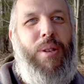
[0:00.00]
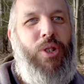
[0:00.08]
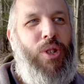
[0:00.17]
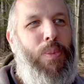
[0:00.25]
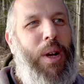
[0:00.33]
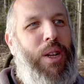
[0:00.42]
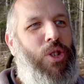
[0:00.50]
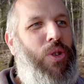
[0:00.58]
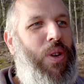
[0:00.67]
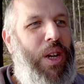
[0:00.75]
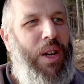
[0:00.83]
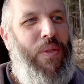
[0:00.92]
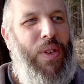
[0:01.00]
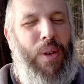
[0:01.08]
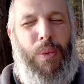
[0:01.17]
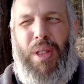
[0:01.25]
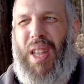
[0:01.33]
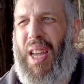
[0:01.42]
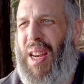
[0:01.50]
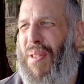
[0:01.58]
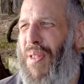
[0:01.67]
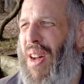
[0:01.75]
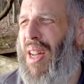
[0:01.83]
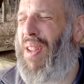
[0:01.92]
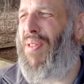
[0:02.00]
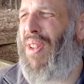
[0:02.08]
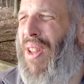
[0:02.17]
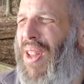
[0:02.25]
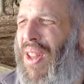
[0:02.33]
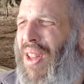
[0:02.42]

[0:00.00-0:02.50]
just by shooting an event with the 85.